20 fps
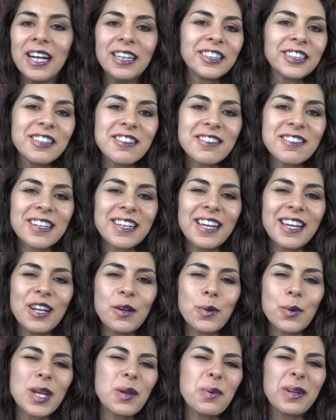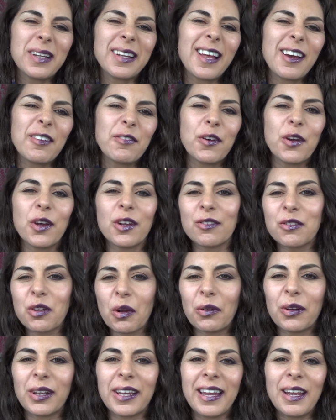She's a Kiwi, we love her,
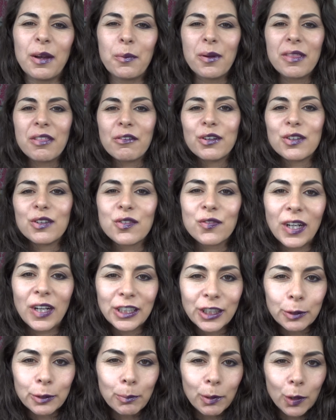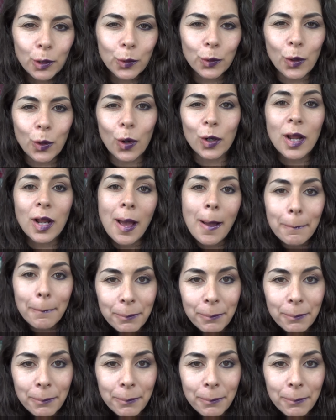don't care whether it's fashionable or not,